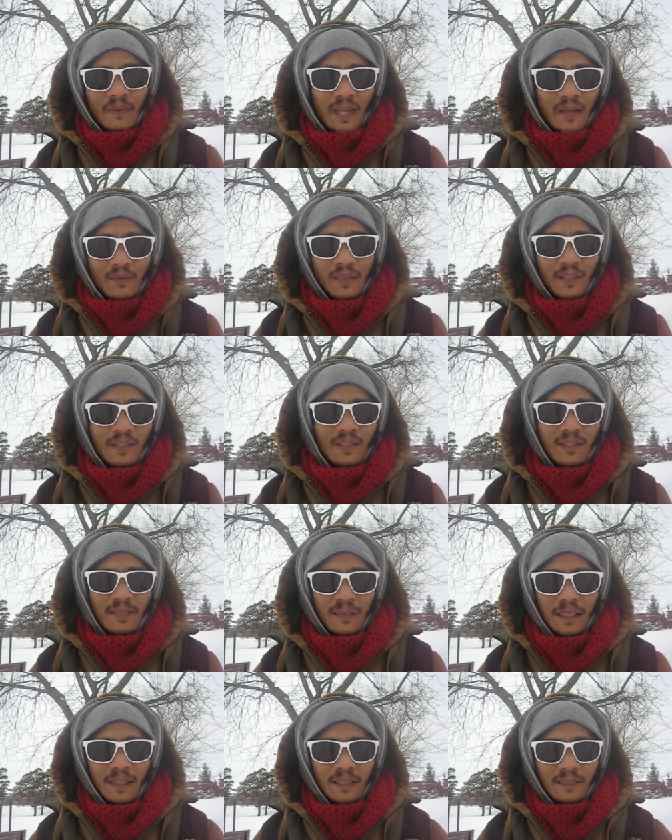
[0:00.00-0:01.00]
Everything's
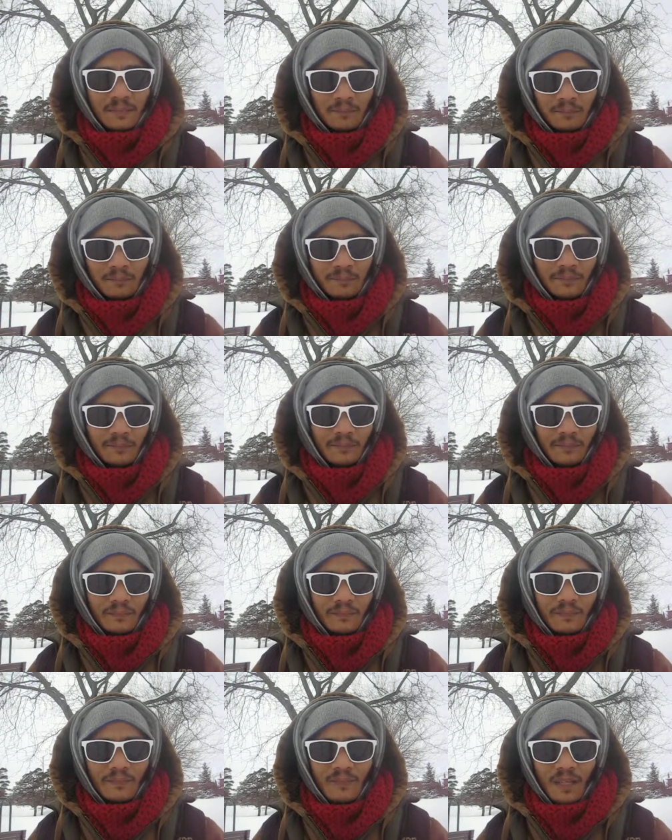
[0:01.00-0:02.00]
expanding
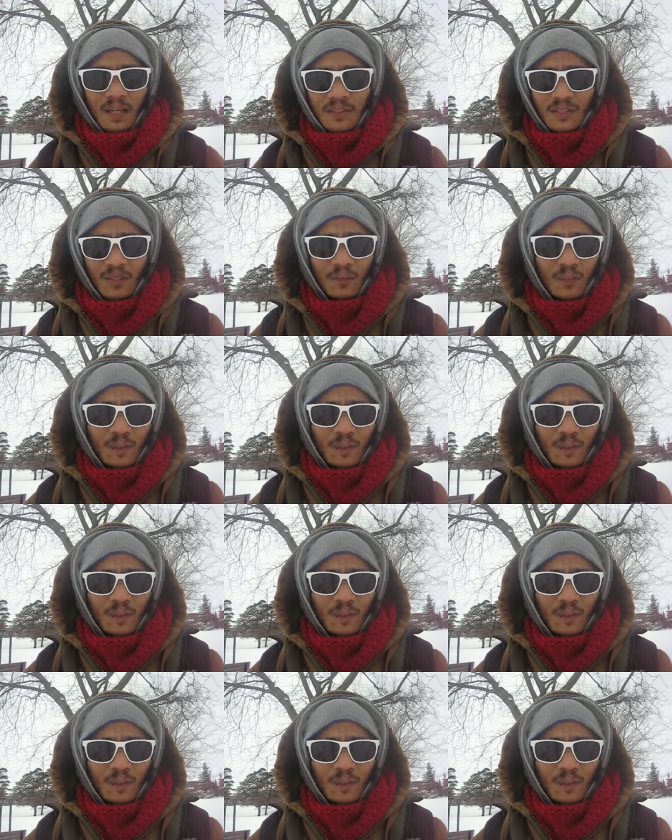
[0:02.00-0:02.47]
until